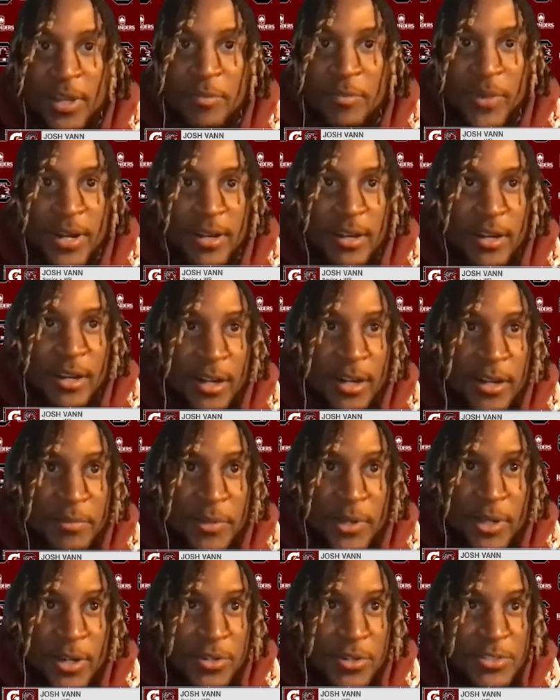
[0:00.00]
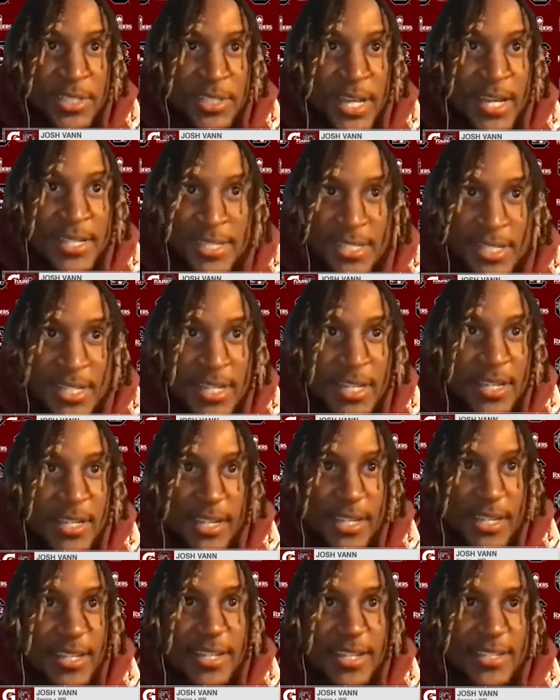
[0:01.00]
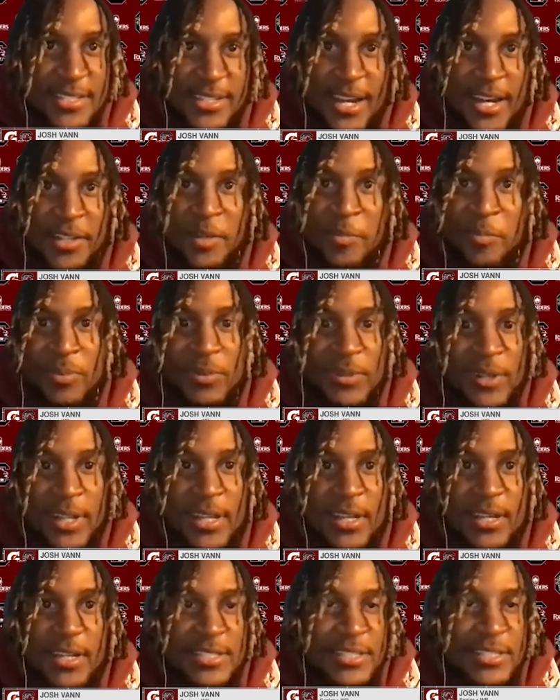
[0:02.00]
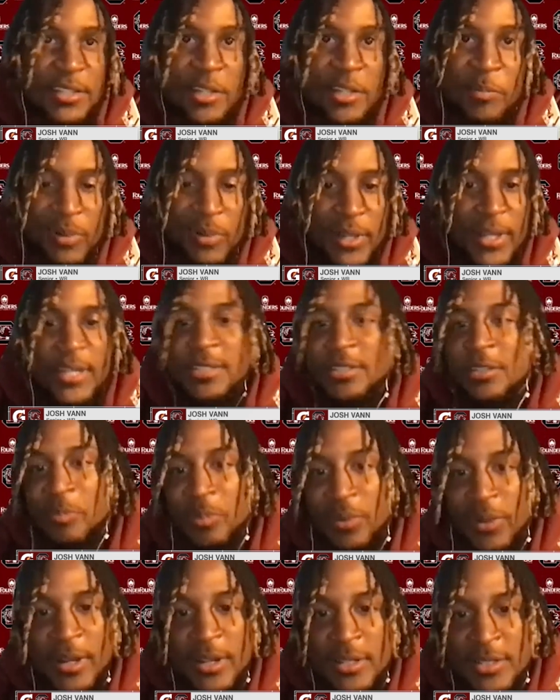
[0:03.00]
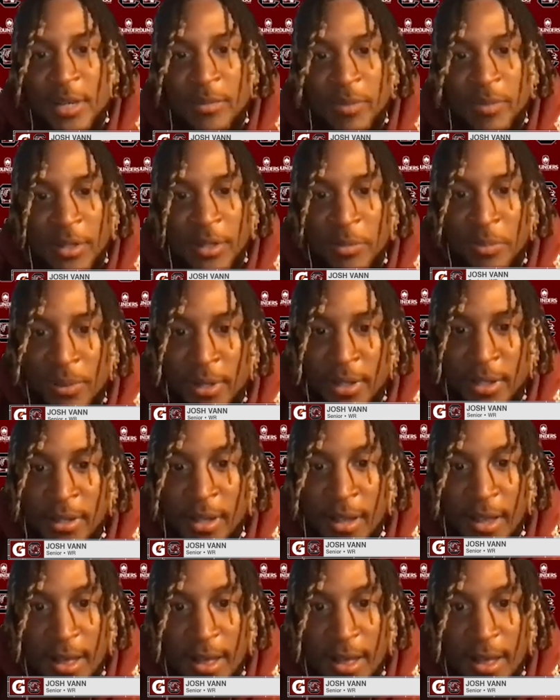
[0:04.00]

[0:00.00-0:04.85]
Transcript: My coach Sat said, it's not the play, it's the players that make the play.